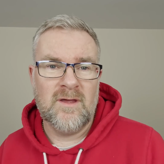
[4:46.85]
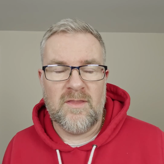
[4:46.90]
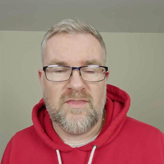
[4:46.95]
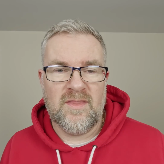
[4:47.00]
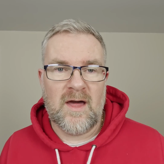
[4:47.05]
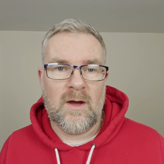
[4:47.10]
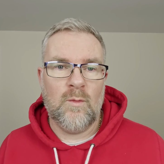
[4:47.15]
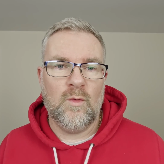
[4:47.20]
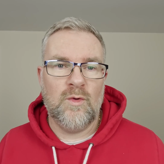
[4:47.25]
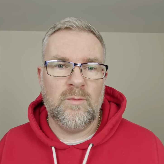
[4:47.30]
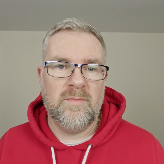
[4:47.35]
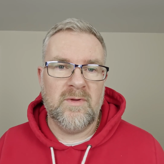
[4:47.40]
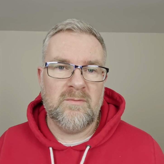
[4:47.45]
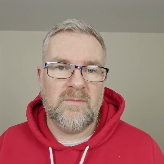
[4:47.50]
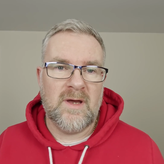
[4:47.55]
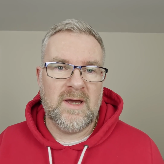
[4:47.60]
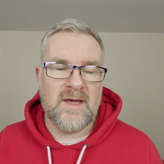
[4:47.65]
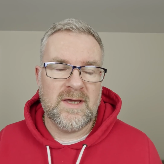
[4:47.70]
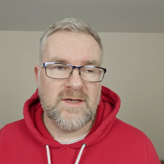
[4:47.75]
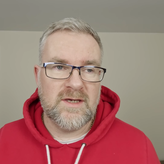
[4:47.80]
and that will be
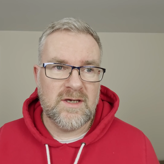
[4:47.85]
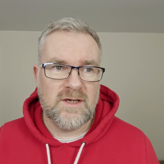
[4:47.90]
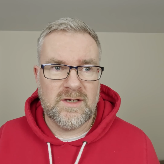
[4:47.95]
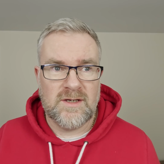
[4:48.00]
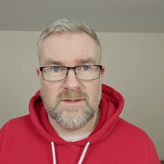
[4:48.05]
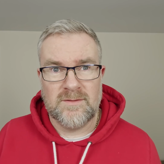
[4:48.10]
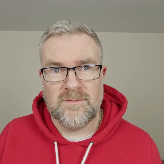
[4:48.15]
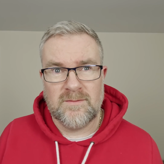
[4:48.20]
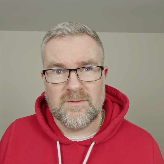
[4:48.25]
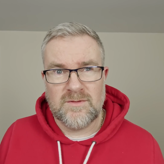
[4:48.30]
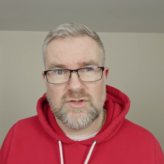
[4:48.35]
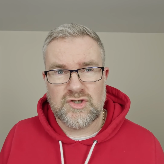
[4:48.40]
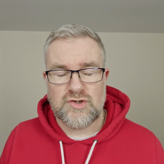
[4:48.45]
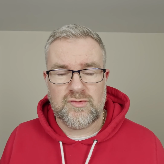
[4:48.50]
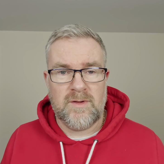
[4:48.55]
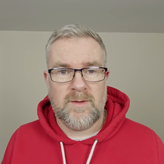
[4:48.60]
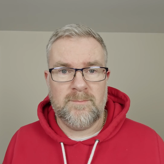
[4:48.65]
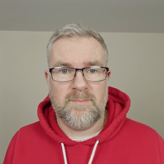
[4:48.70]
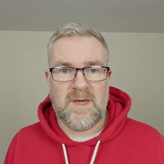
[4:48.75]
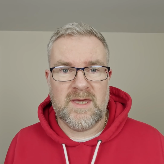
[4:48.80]
my
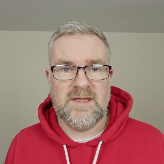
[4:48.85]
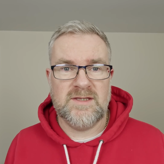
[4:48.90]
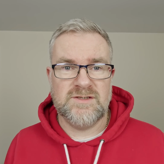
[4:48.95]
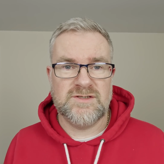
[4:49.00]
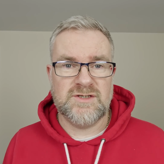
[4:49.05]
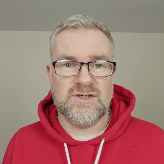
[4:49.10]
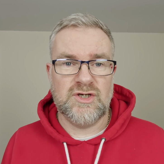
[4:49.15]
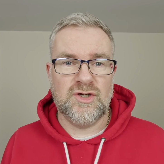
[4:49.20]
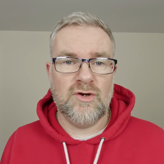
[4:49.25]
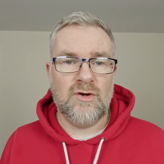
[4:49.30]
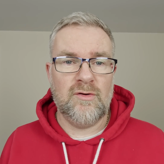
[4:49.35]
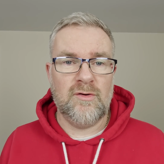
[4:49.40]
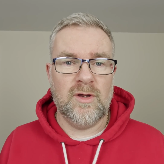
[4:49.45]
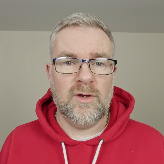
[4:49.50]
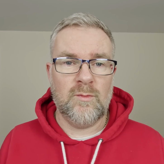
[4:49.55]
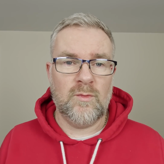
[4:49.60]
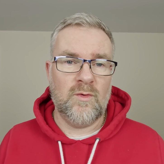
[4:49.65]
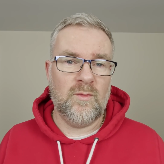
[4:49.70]
trip into Europe.